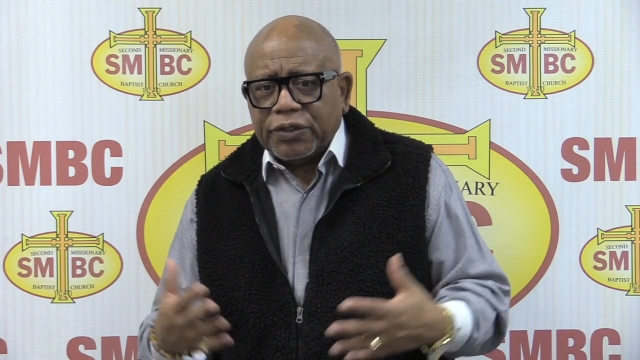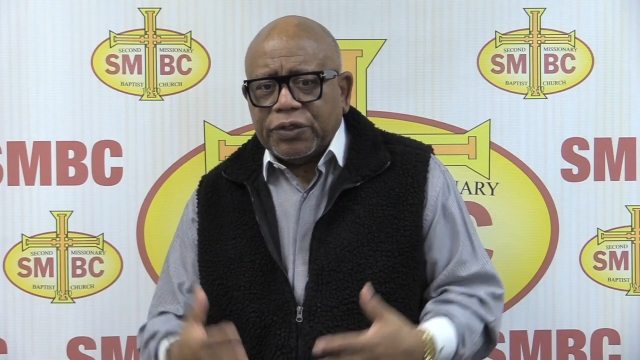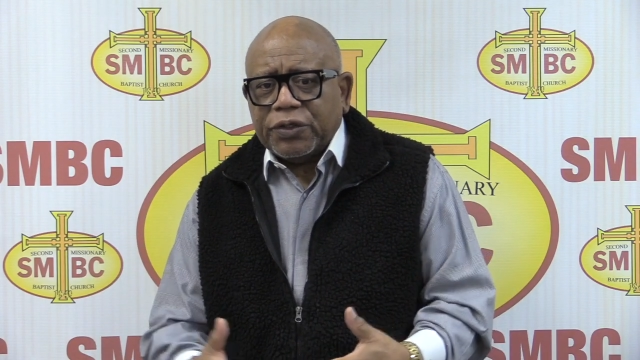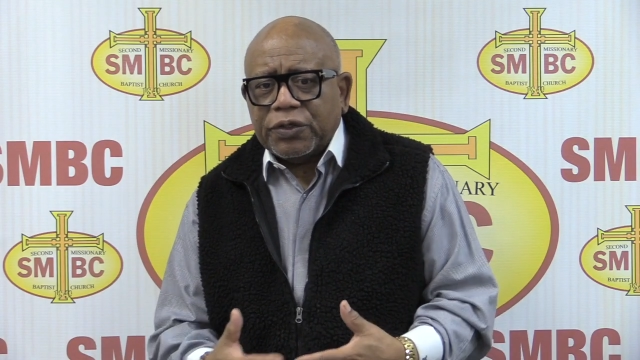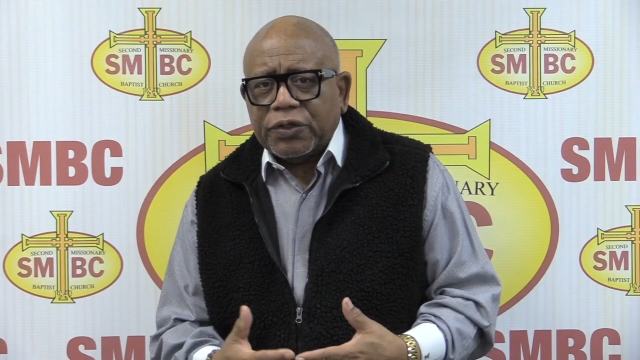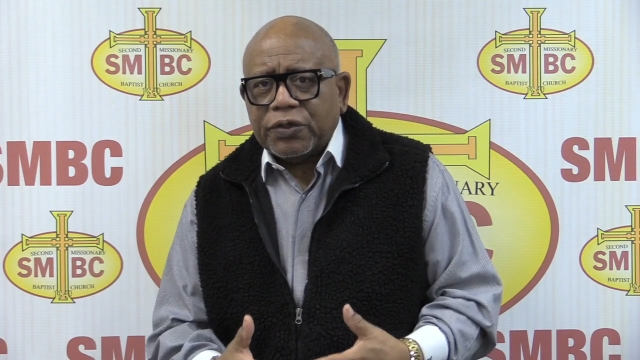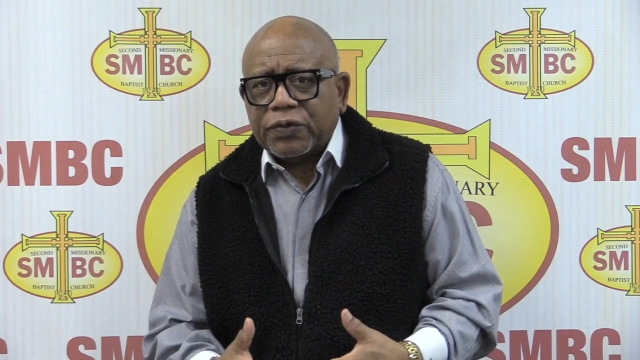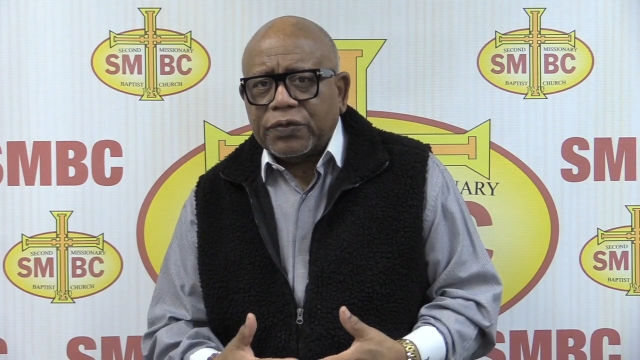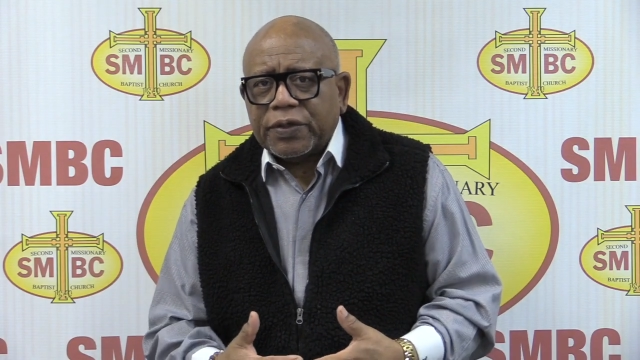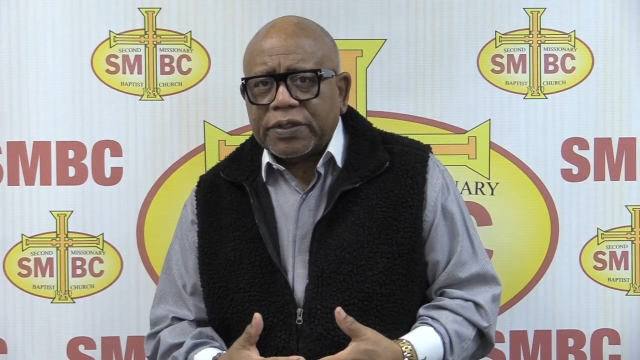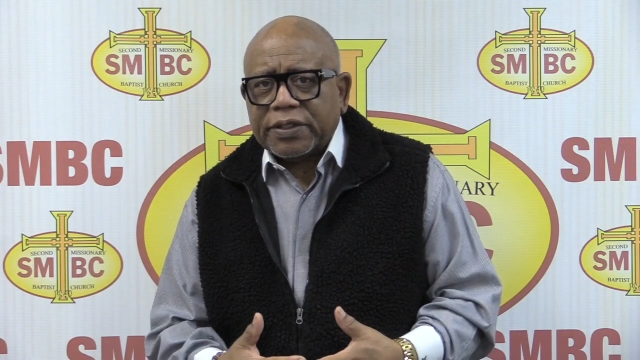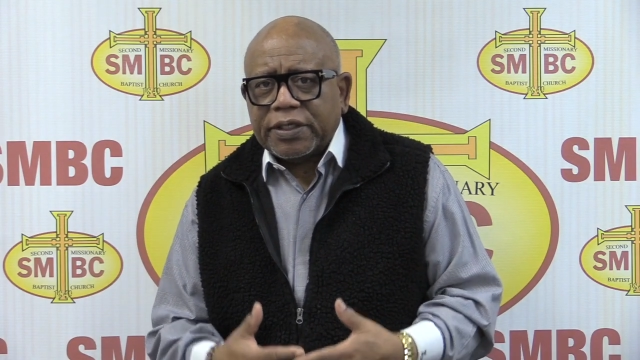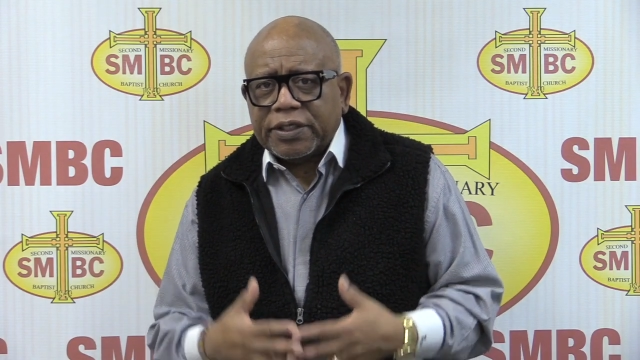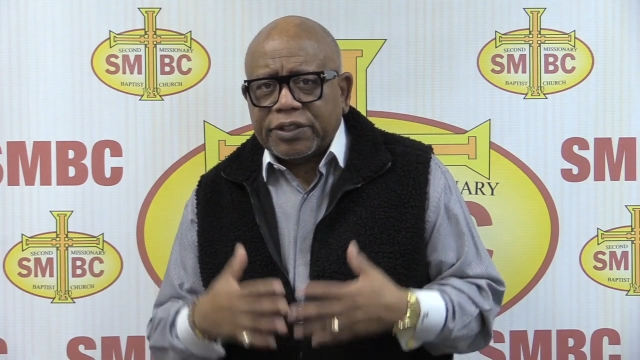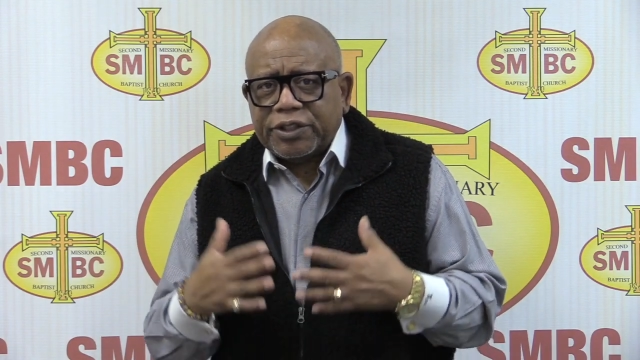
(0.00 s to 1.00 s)
you
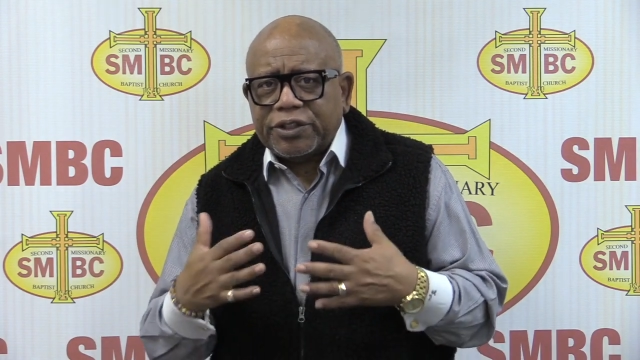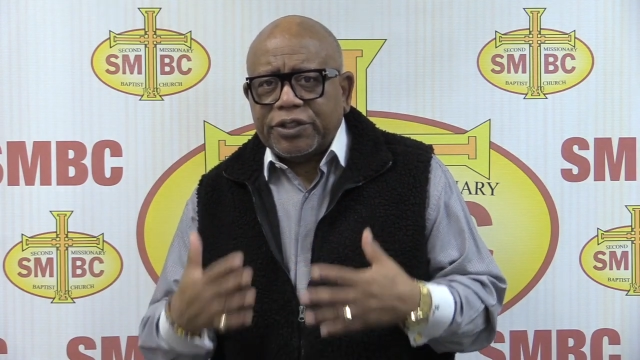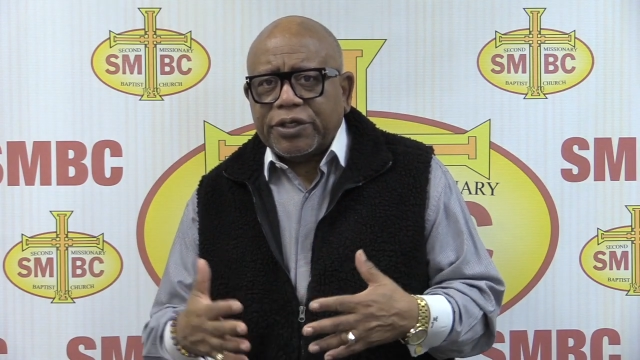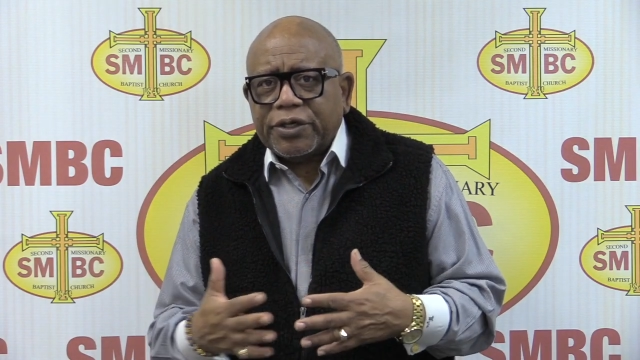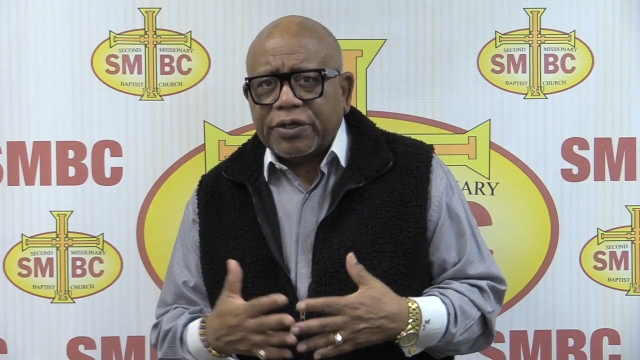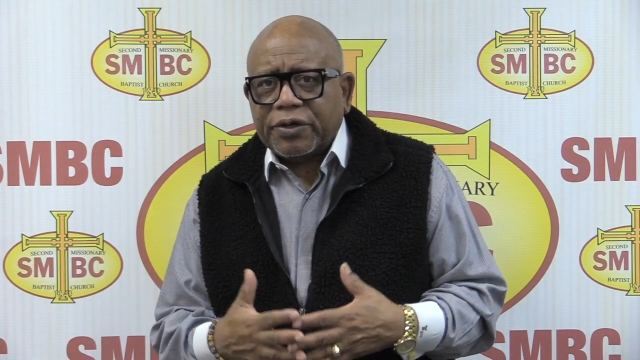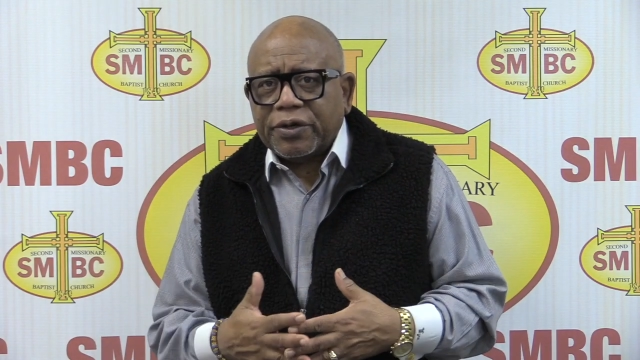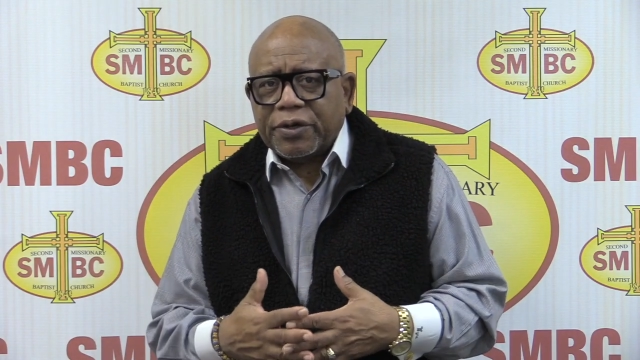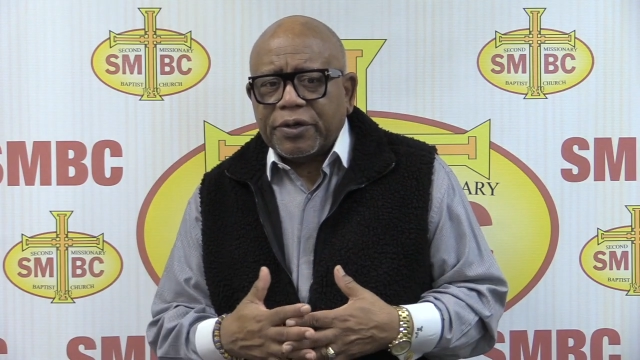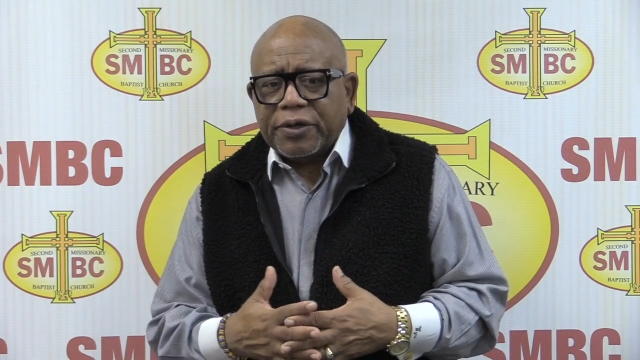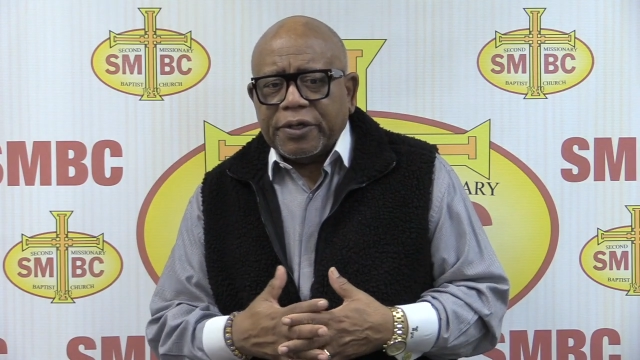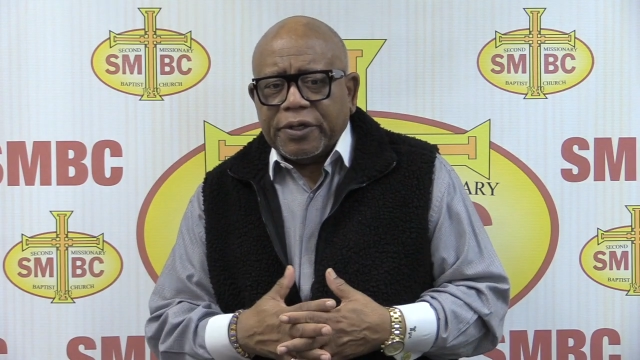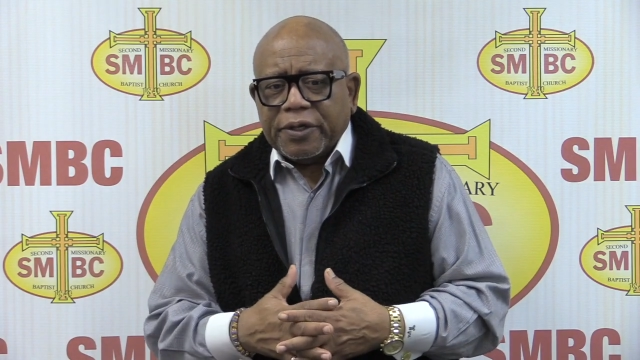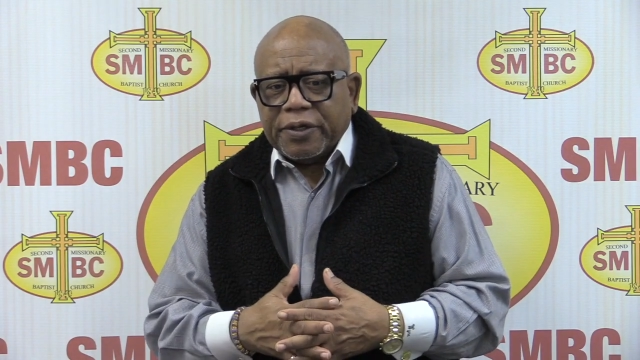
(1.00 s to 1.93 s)
would this year